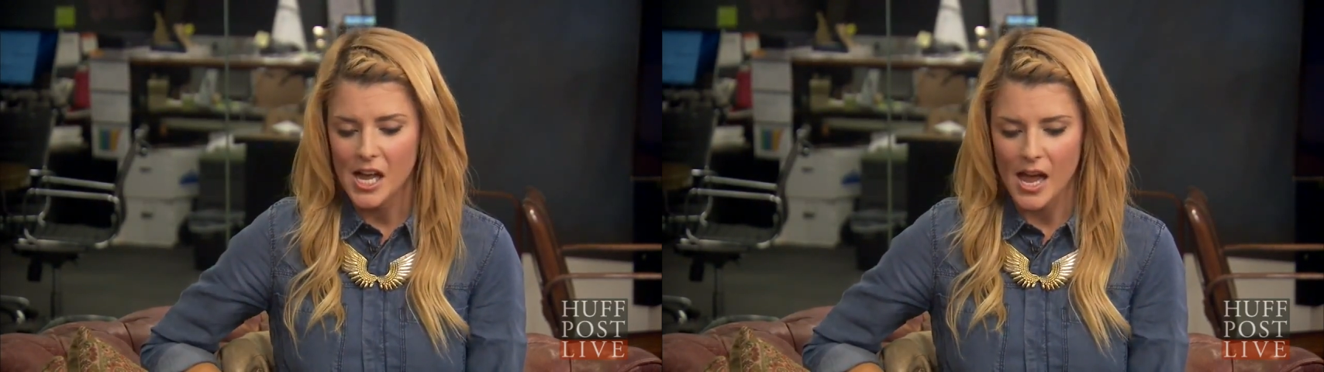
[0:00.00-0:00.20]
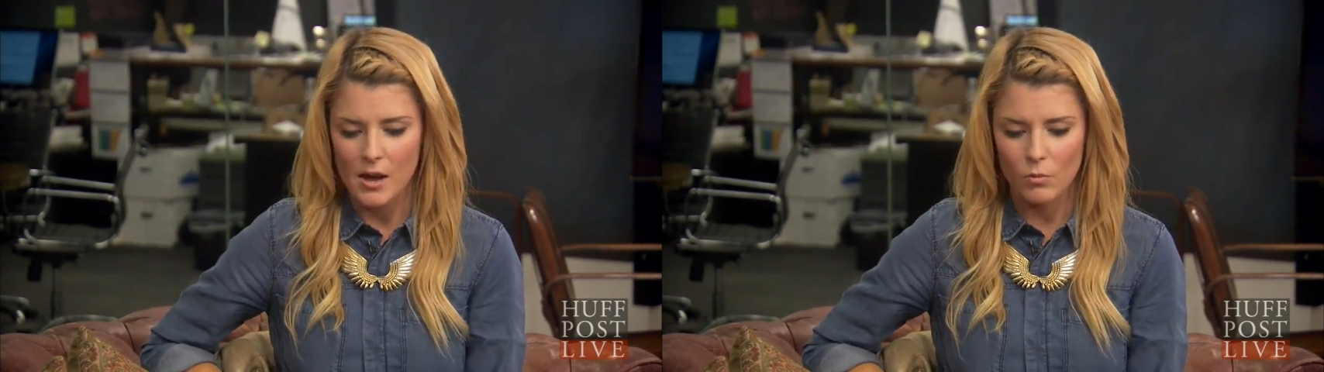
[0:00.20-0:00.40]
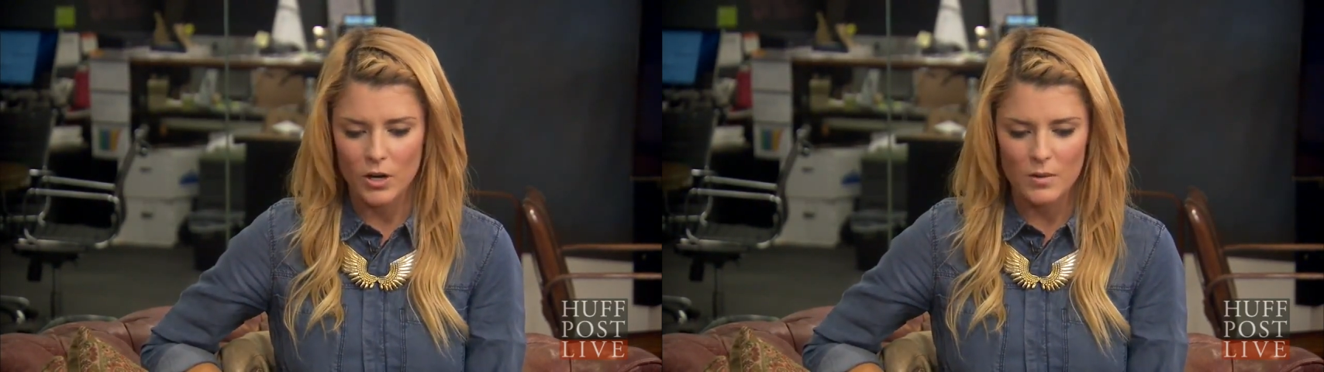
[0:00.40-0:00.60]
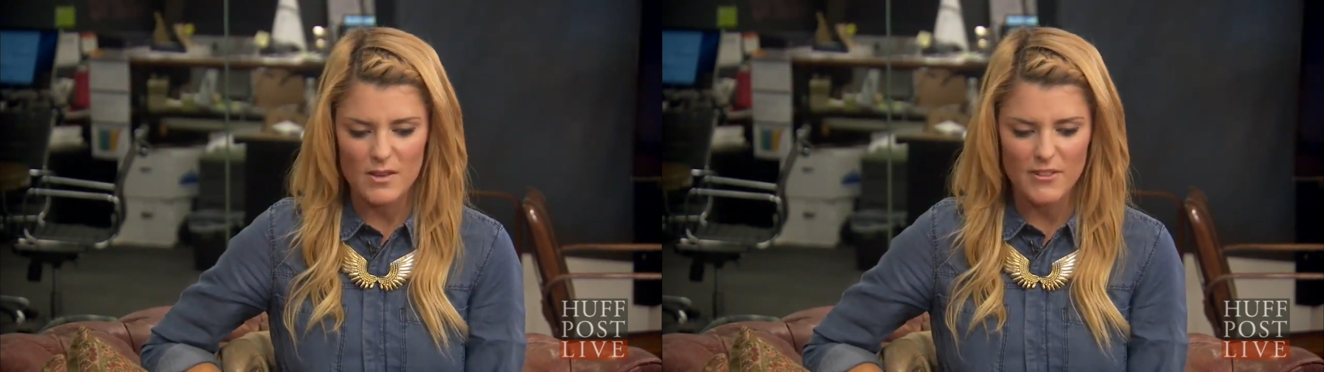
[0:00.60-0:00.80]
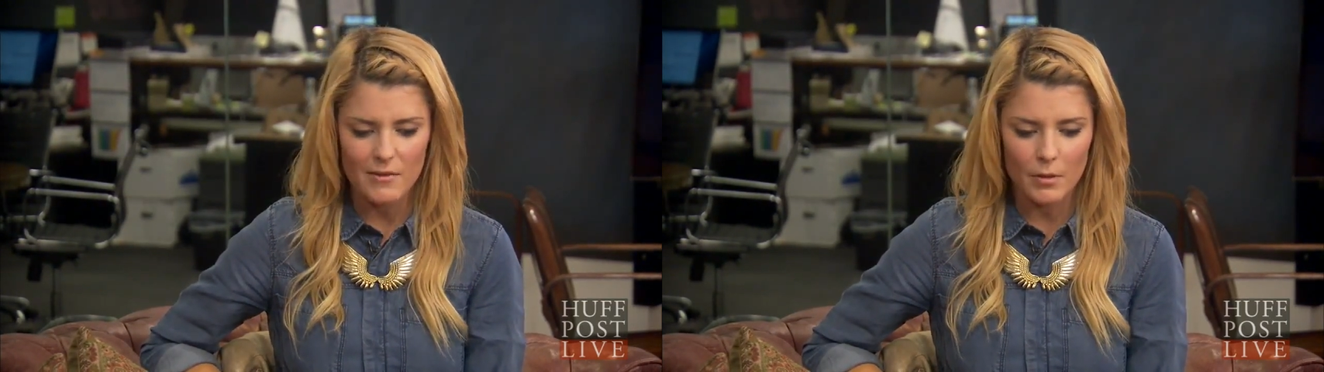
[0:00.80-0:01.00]
And what are
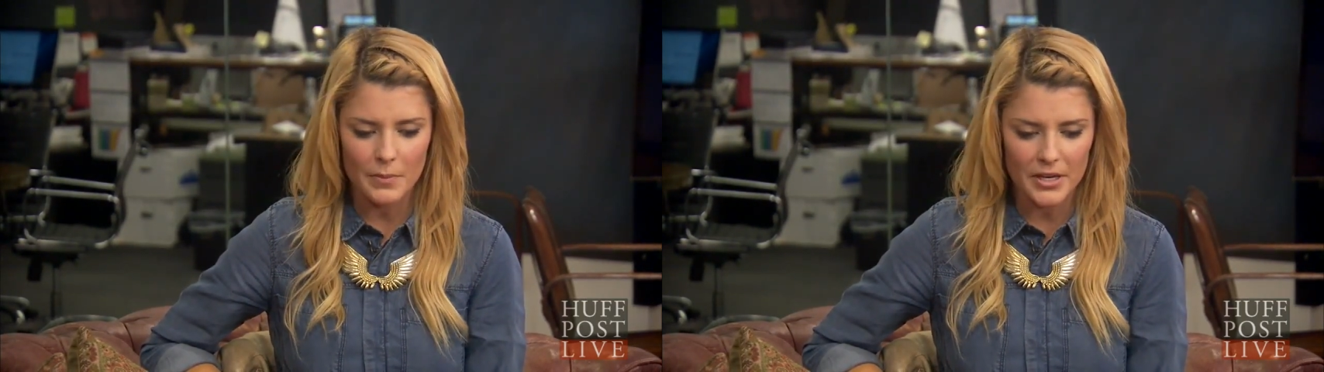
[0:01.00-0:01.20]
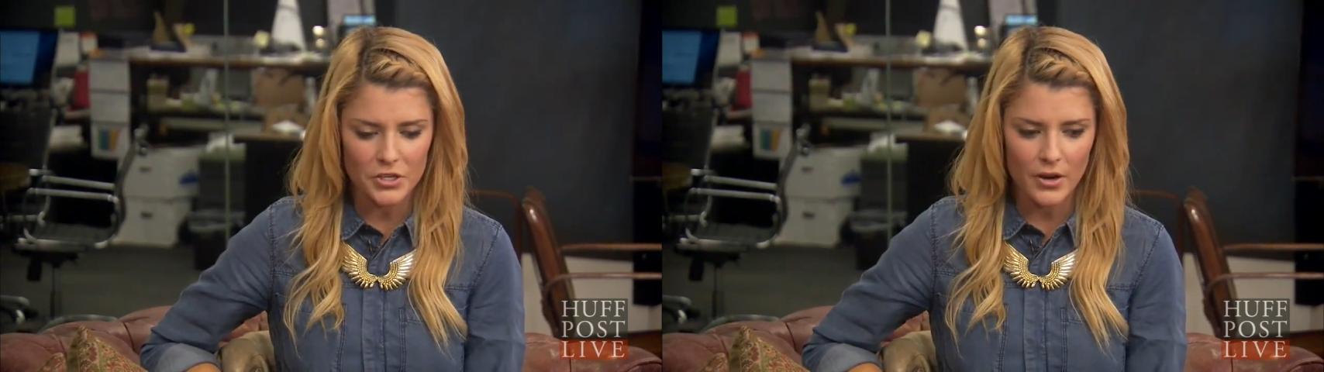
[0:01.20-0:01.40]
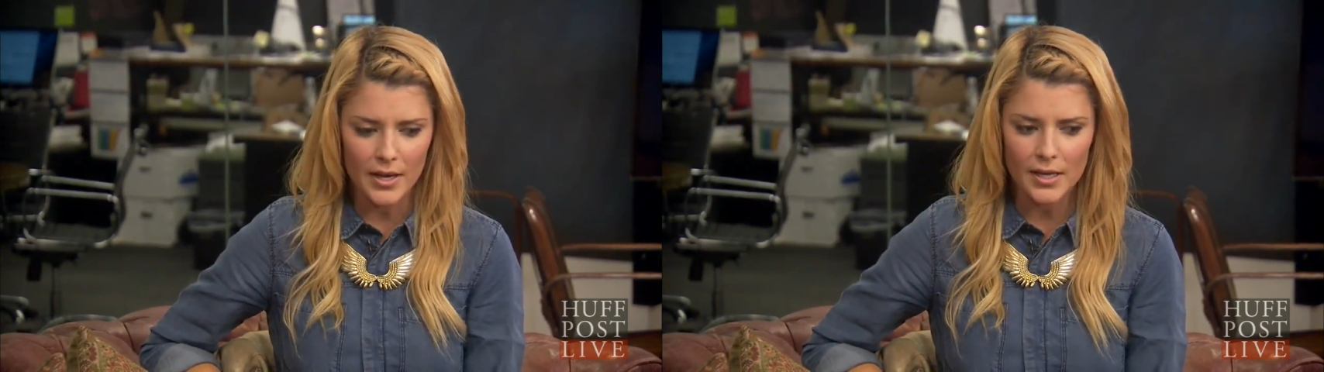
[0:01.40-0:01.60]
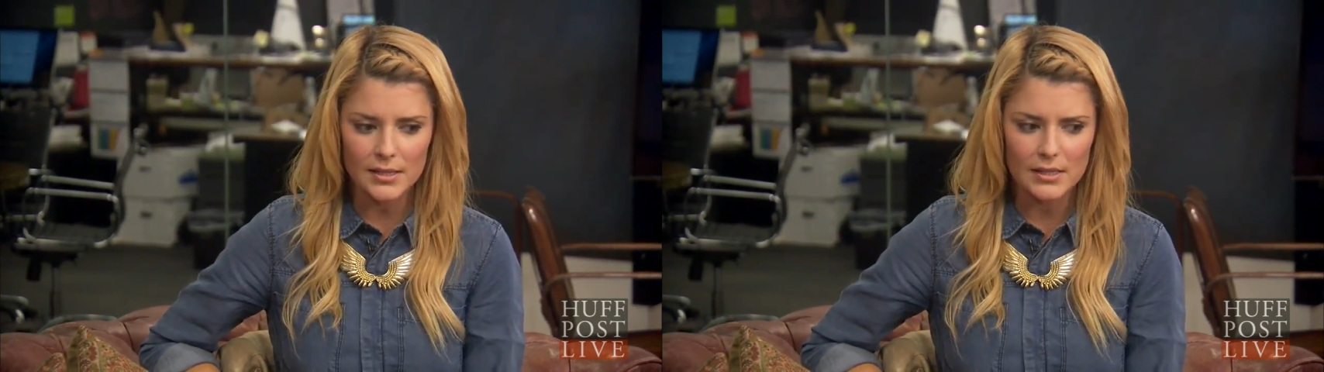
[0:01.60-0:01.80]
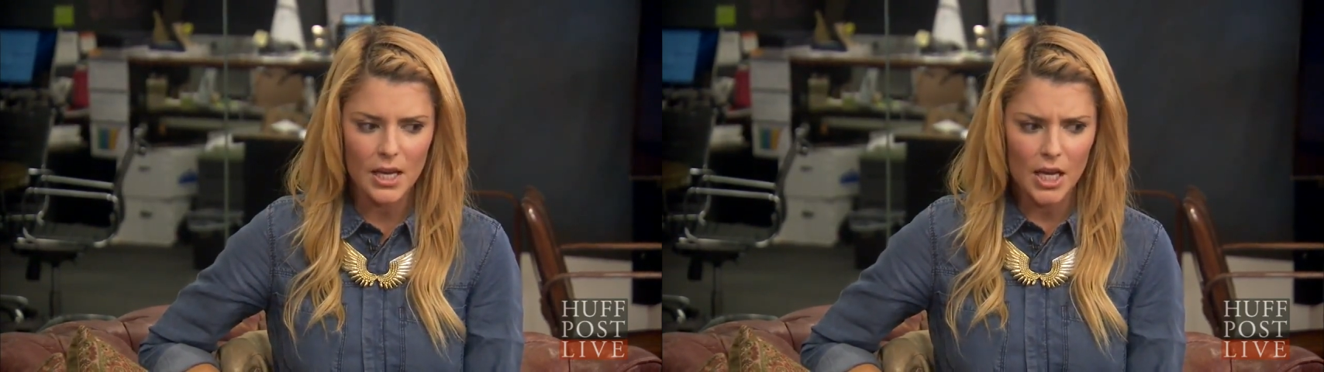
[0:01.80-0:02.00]
my favorite picture
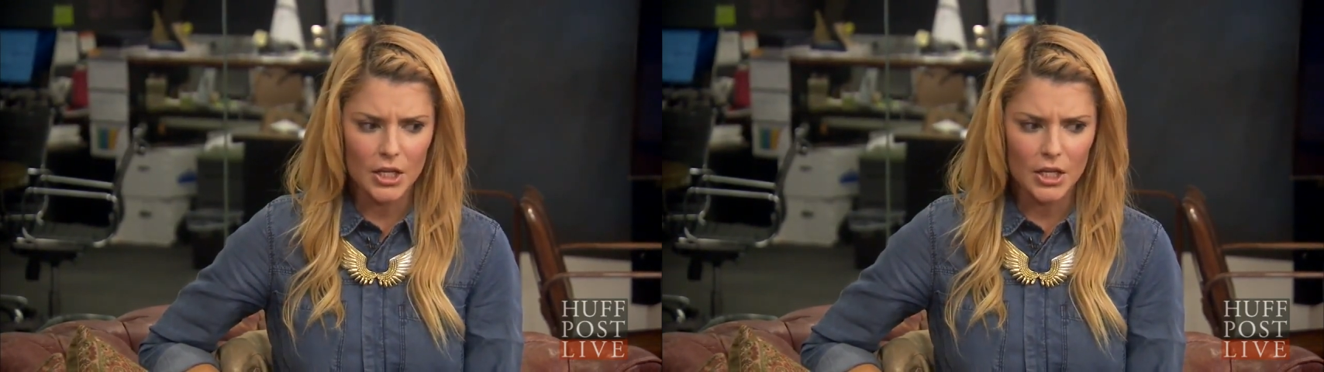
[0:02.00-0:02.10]
edits,